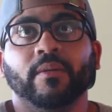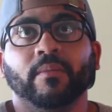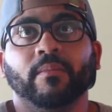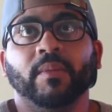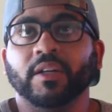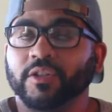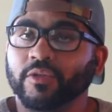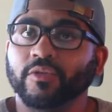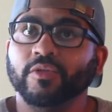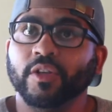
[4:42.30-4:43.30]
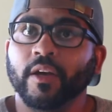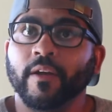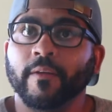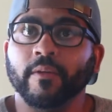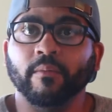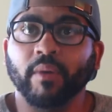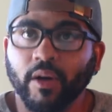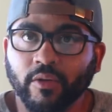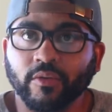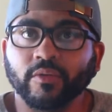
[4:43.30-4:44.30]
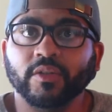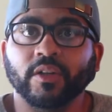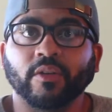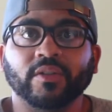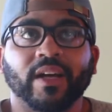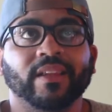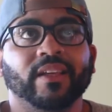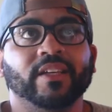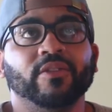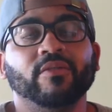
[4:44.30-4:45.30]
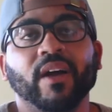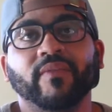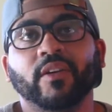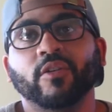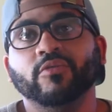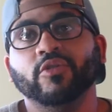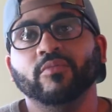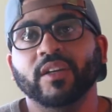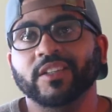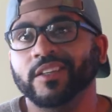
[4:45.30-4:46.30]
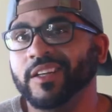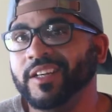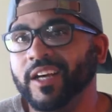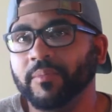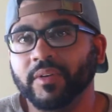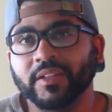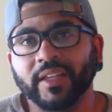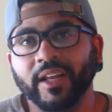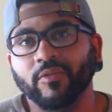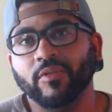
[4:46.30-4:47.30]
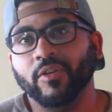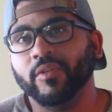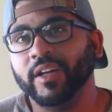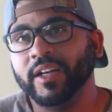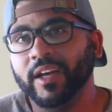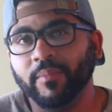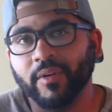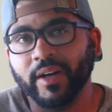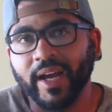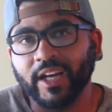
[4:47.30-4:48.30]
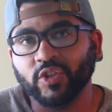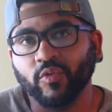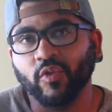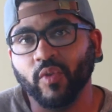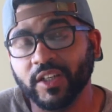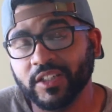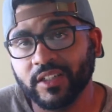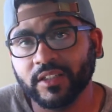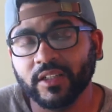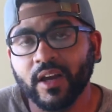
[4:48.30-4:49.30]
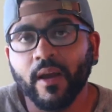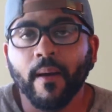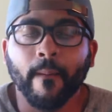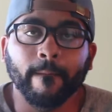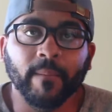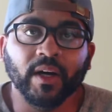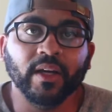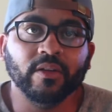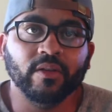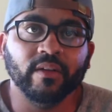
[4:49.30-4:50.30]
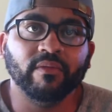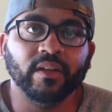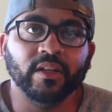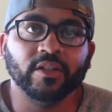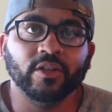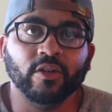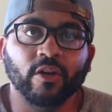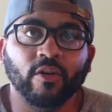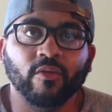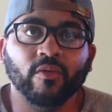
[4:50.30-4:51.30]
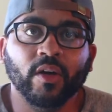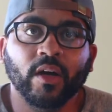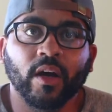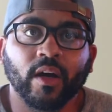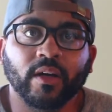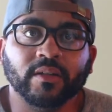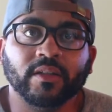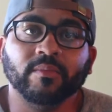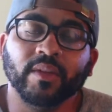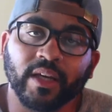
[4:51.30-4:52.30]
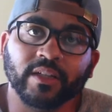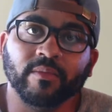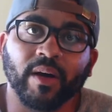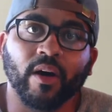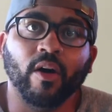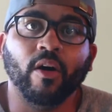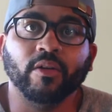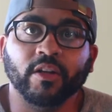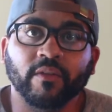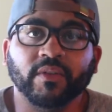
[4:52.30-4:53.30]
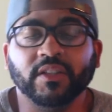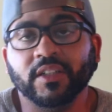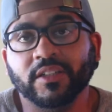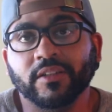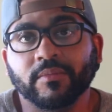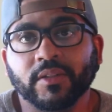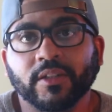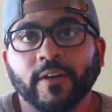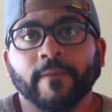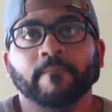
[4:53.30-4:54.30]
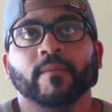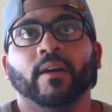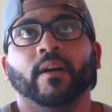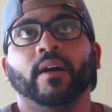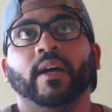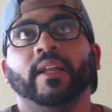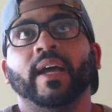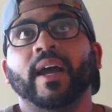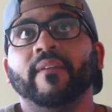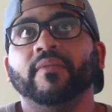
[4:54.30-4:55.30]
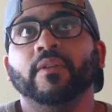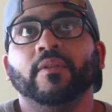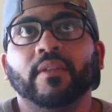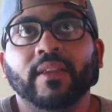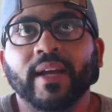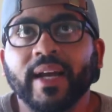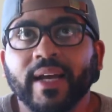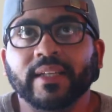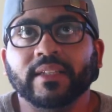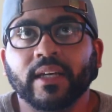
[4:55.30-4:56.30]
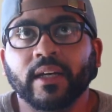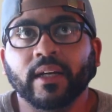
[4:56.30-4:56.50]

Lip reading: muscles, your bones, and those kind of things. You don't have to go too much into depth, because they don't go into depth on the actual questions, but you definitely need to know some things about all the different systems. And after that,